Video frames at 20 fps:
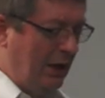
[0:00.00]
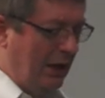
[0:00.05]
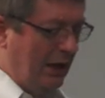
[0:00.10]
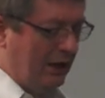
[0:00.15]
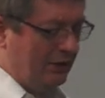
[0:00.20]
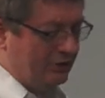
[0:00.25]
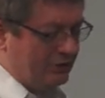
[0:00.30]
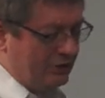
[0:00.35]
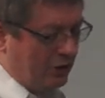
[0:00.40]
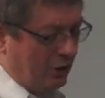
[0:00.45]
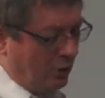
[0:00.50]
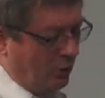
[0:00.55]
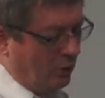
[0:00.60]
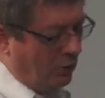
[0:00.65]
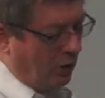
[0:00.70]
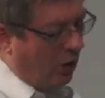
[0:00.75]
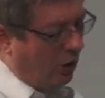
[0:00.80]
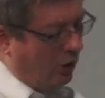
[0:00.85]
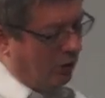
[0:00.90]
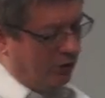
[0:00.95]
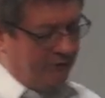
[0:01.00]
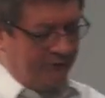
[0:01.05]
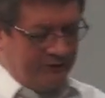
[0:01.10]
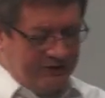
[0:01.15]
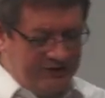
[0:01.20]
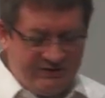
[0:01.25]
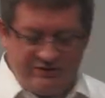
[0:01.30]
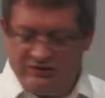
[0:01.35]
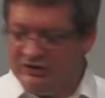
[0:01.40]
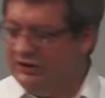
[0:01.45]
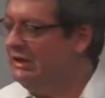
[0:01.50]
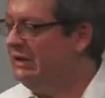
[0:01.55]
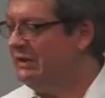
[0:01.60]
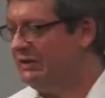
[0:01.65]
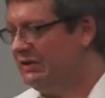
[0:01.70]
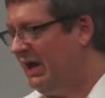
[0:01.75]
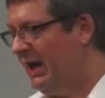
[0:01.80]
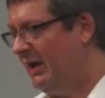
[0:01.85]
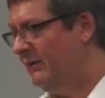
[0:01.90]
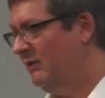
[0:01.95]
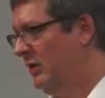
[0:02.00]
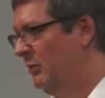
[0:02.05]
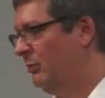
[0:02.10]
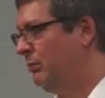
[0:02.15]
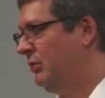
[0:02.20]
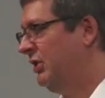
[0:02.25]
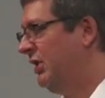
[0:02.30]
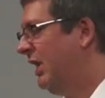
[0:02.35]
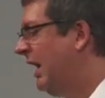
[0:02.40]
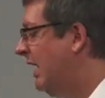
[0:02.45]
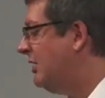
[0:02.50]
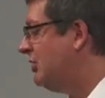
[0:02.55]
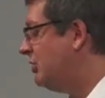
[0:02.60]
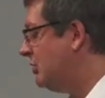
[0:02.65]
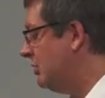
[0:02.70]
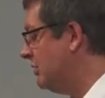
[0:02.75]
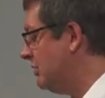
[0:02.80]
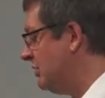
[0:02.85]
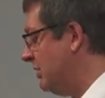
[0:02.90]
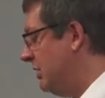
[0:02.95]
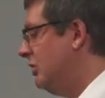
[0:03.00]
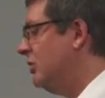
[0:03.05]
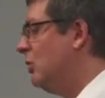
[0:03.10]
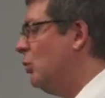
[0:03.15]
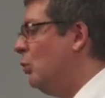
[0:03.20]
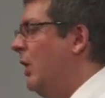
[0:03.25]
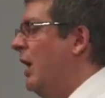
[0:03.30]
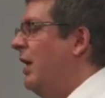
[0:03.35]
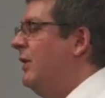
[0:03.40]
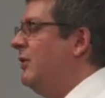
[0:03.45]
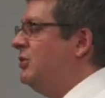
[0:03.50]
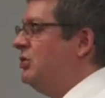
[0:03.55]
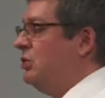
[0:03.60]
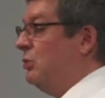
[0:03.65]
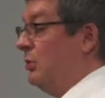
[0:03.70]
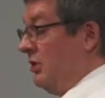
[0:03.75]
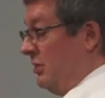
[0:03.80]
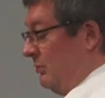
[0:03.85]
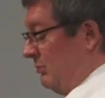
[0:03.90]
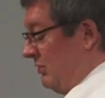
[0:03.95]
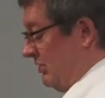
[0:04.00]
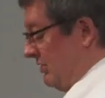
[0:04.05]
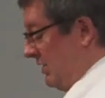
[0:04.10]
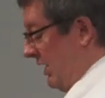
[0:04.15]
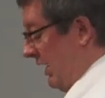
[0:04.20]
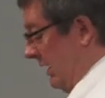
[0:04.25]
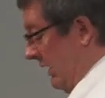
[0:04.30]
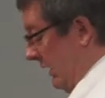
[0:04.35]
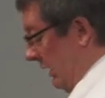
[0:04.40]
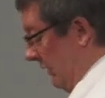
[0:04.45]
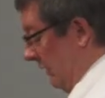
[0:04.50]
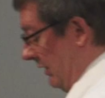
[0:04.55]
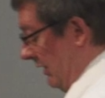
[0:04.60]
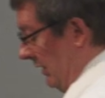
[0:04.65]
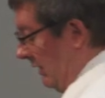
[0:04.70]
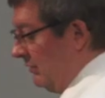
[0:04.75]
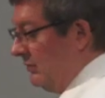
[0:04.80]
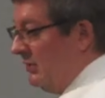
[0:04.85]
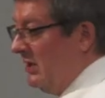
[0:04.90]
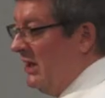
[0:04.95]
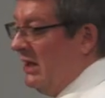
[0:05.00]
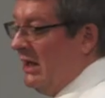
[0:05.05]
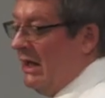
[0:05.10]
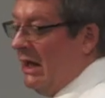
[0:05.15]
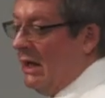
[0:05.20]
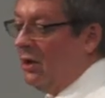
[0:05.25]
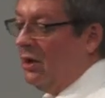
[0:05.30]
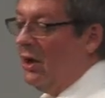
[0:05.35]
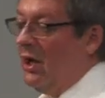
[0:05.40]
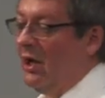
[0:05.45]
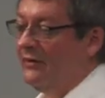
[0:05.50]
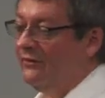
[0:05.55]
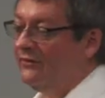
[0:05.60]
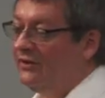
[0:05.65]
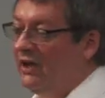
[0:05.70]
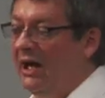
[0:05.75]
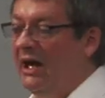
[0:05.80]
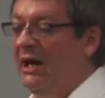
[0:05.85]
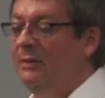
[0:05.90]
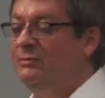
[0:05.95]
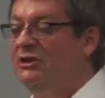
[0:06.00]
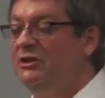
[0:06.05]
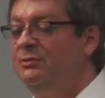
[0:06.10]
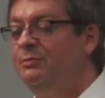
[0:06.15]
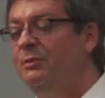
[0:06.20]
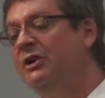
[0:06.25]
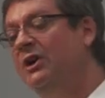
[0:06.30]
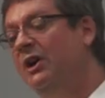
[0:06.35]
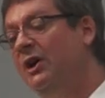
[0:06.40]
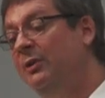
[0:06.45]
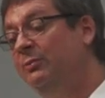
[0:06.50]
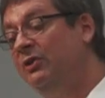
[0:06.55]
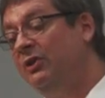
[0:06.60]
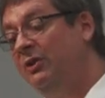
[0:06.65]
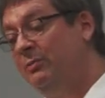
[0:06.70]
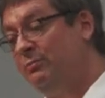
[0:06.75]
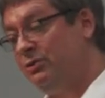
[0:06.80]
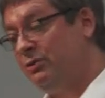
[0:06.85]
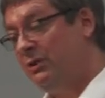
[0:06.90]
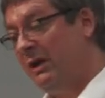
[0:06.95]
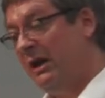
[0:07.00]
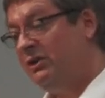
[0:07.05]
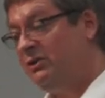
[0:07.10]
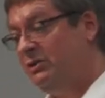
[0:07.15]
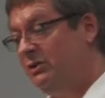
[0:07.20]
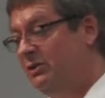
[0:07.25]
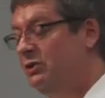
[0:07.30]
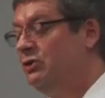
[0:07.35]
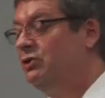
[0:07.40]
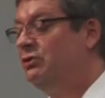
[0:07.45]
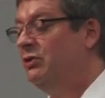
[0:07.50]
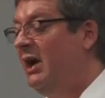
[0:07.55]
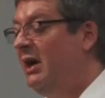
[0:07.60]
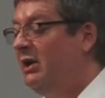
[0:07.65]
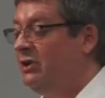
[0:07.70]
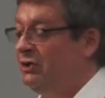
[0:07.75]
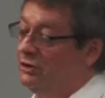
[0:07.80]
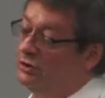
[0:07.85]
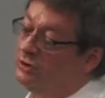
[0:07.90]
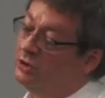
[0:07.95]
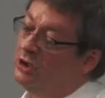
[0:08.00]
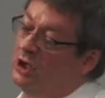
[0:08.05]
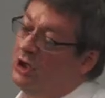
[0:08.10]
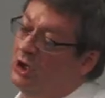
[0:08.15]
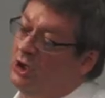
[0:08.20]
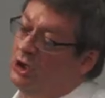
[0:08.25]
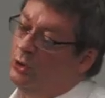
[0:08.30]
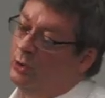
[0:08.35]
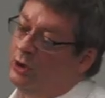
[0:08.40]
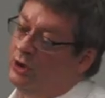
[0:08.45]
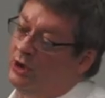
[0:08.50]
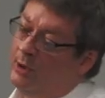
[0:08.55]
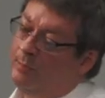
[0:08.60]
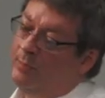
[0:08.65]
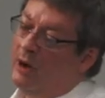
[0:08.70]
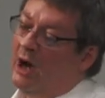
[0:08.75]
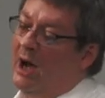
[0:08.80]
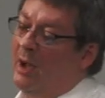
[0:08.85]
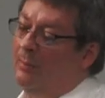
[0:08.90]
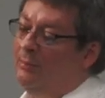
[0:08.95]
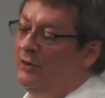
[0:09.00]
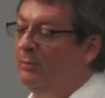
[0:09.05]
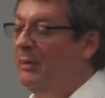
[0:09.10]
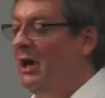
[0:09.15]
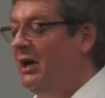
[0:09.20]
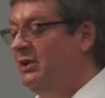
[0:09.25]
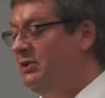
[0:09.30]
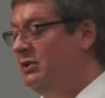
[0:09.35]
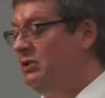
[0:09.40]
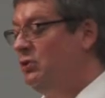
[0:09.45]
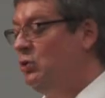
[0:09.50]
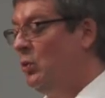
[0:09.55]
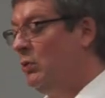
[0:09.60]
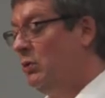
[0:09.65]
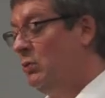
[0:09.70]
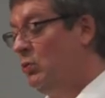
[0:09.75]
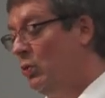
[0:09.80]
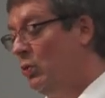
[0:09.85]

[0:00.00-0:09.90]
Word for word: And so all of these things have implications in the way that you end up designing things. And a lot of times this becomes an abstraction distraction. You end up optimizing toward